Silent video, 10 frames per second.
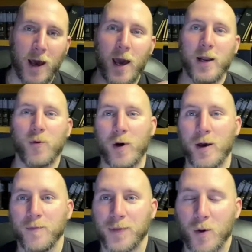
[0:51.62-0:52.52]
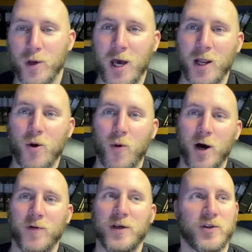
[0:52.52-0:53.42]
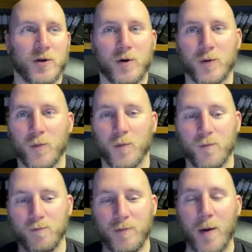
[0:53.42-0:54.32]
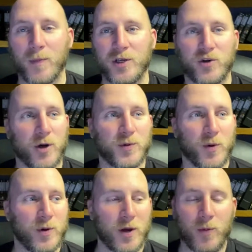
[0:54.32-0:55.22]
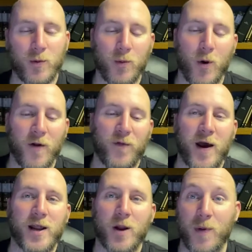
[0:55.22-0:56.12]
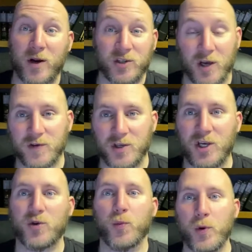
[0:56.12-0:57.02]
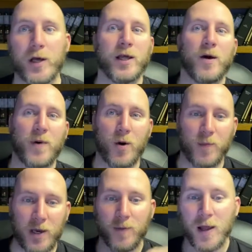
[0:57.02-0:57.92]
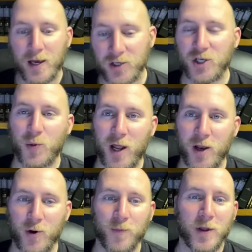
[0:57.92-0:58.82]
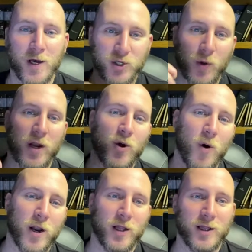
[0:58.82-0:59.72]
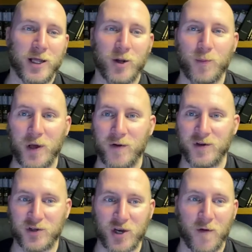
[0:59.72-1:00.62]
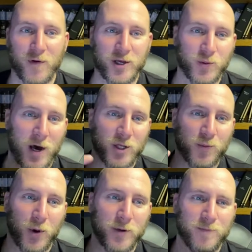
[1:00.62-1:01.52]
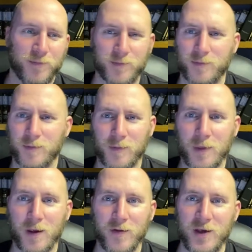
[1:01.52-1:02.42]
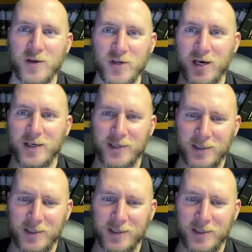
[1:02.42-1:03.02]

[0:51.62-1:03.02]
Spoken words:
Anyway, we kind of go on these memory trips where we want to find out about ourselves. Is this really about me? Is this what I knew? So we're going to go on a little bit of discovery as well as put these quizzes